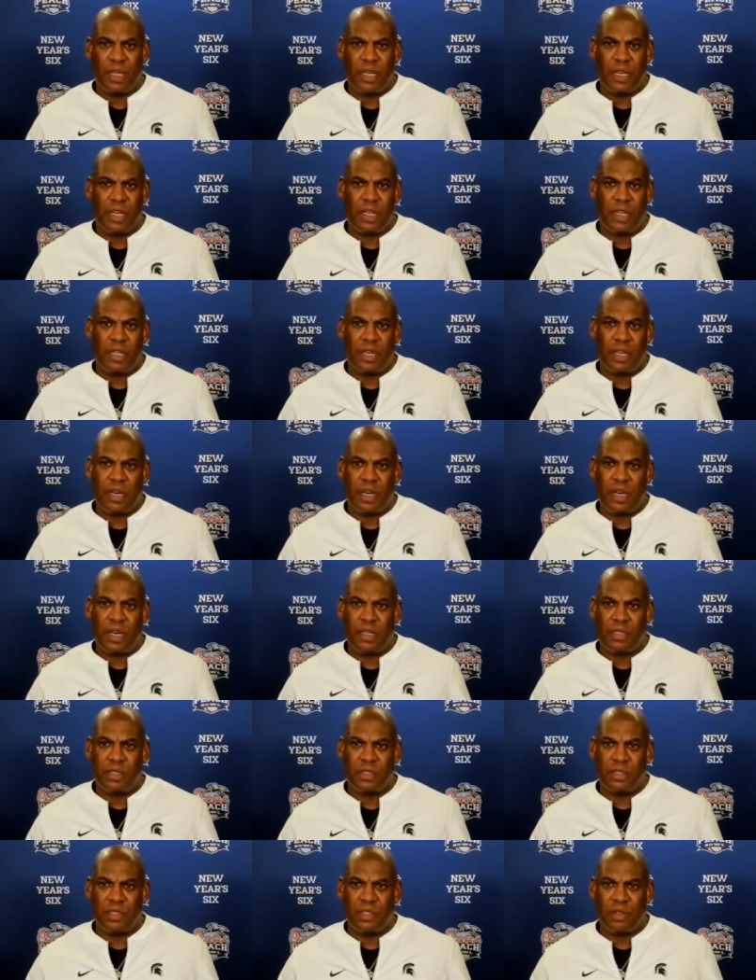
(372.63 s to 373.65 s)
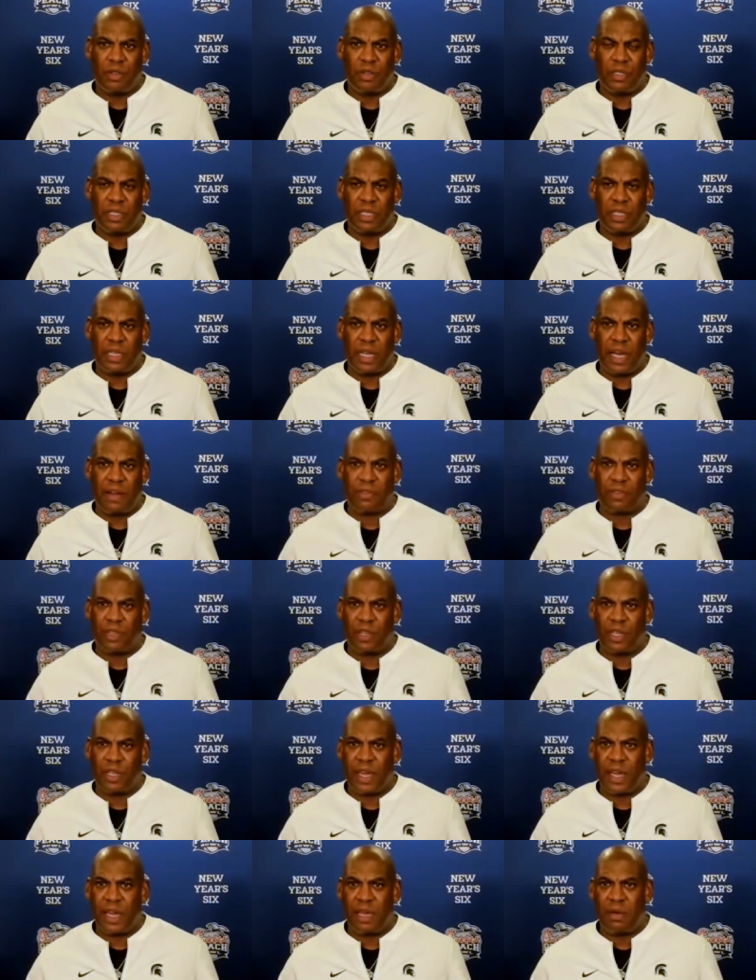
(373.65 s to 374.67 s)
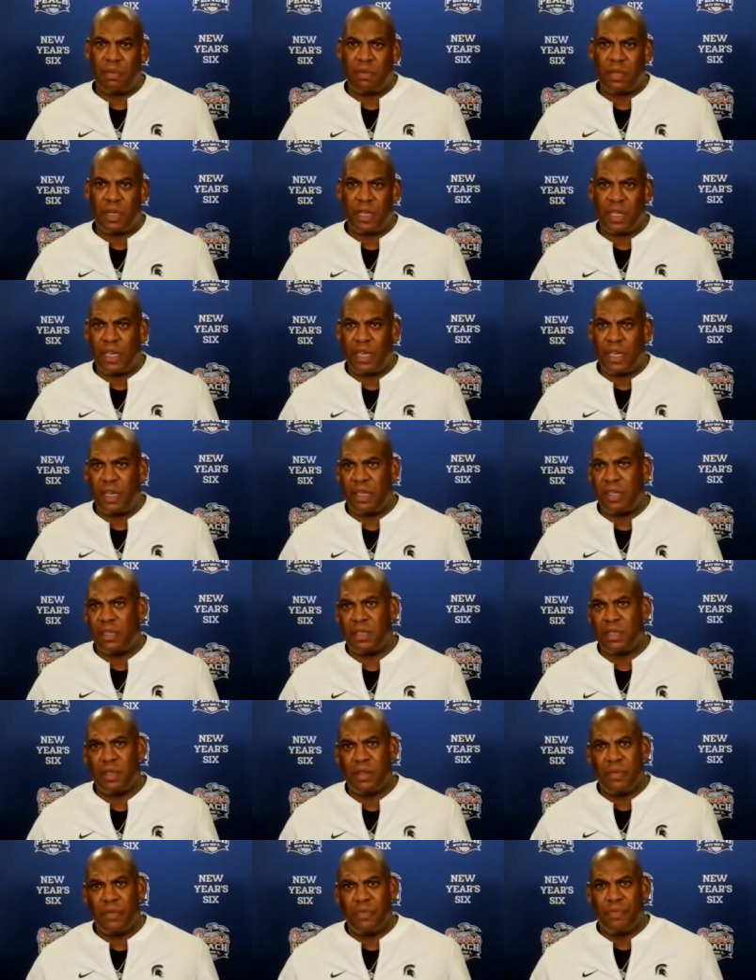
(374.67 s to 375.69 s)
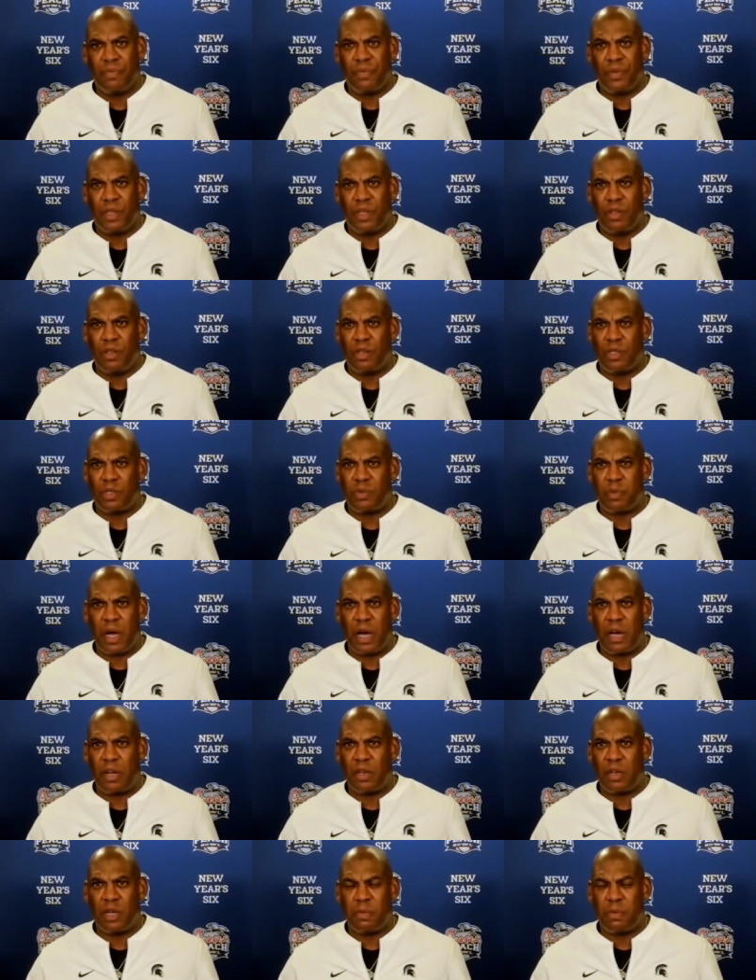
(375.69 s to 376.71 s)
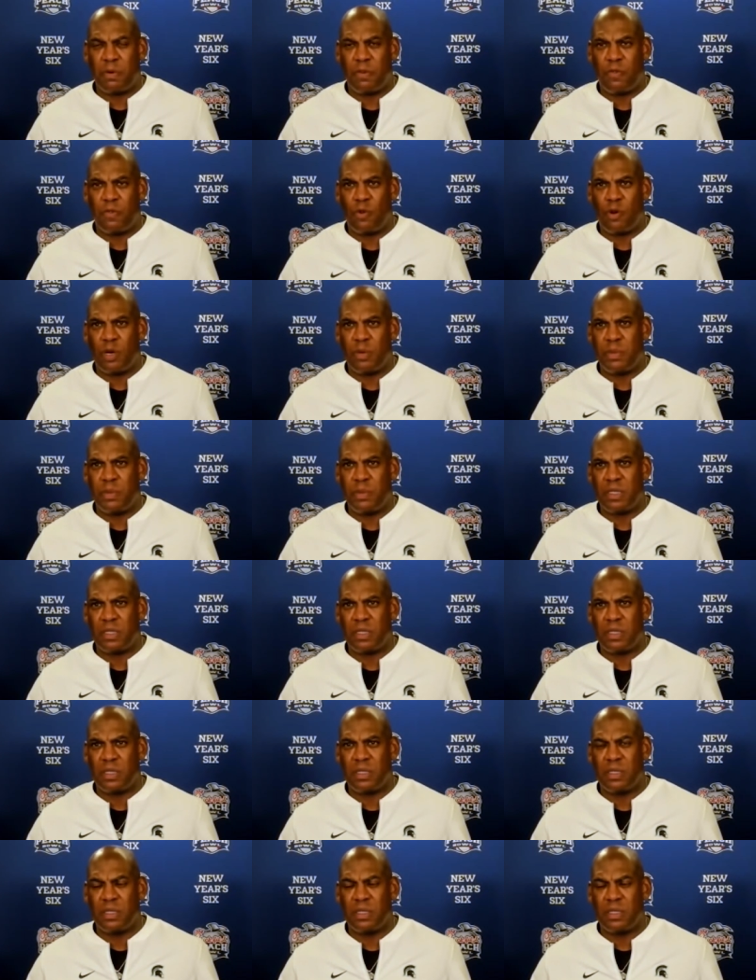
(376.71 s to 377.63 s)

And, uh, you know, and after the game, again, you know, just proud of their performance.